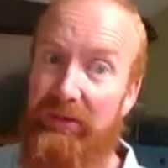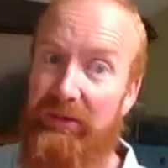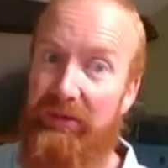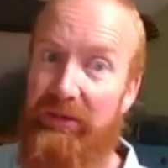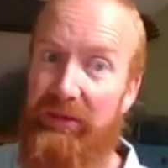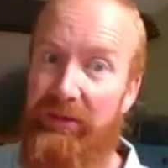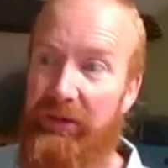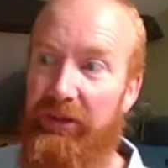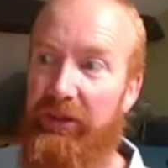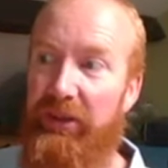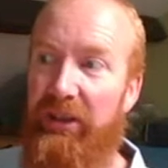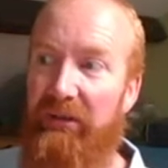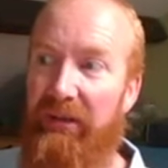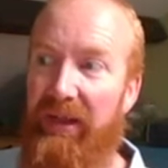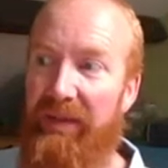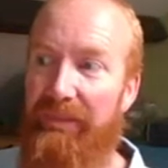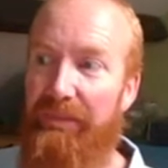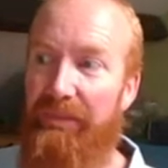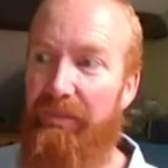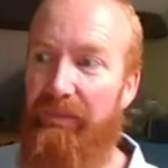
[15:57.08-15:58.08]
to do
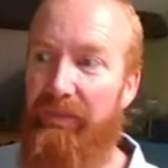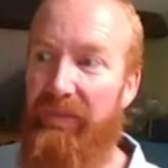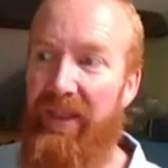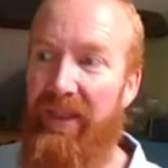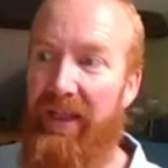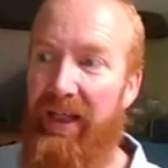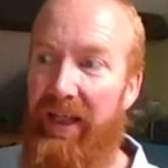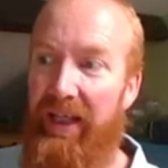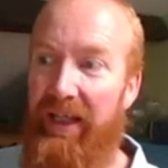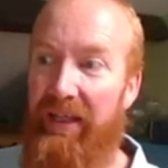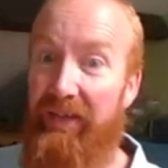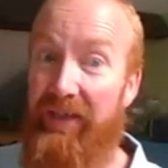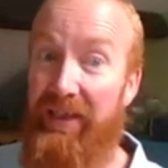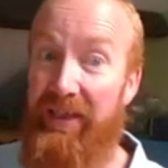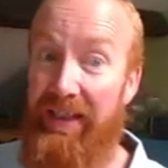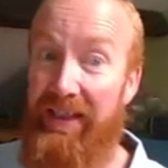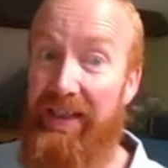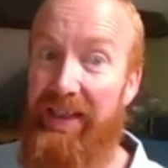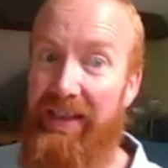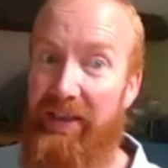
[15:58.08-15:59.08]
it. And if it's
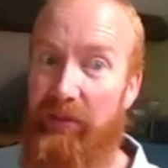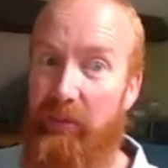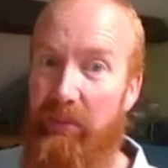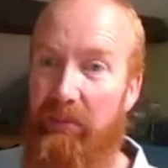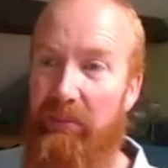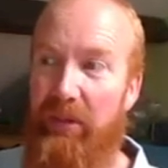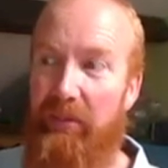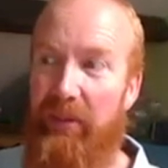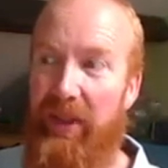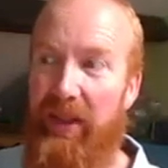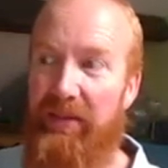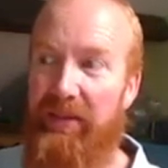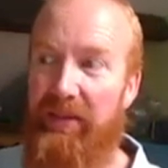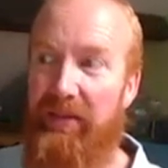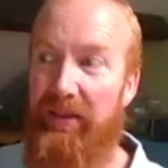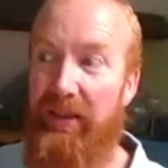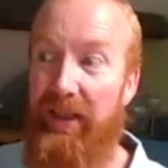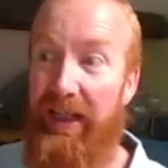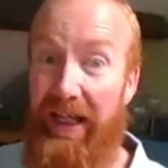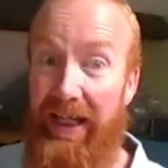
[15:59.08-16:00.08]
easy to implement
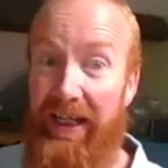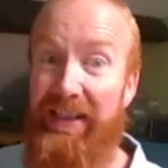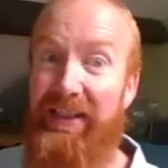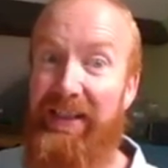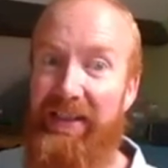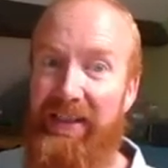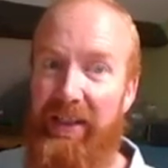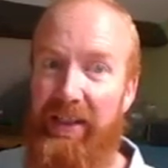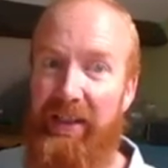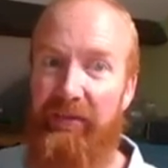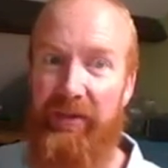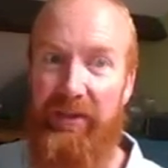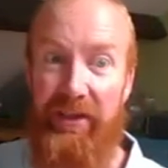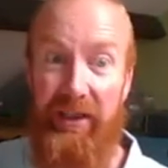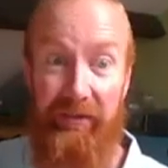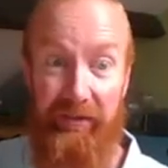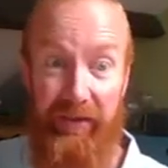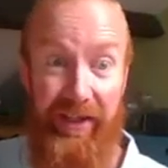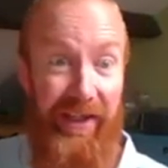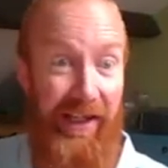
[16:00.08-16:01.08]
and it's
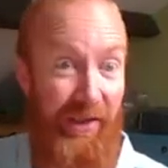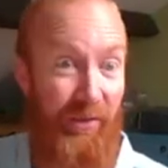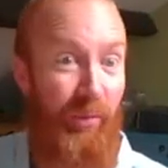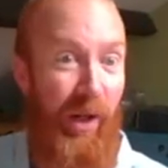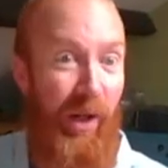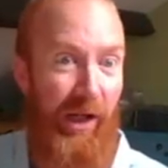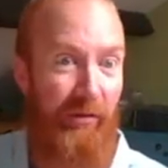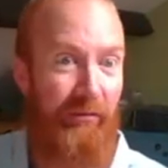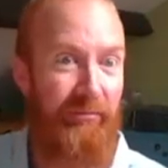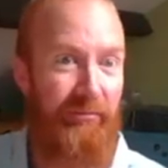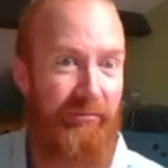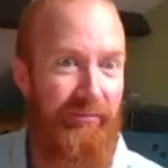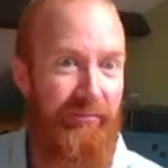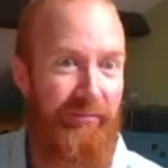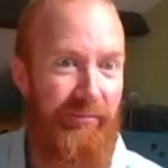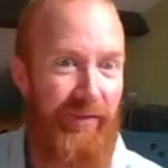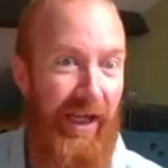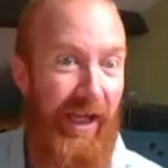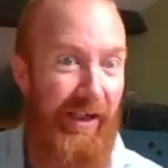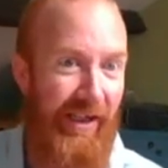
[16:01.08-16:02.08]
innovative, then that's wow.
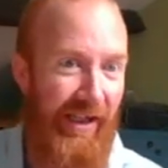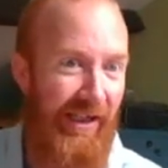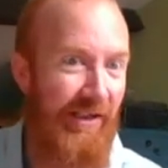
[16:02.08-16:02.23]
And that's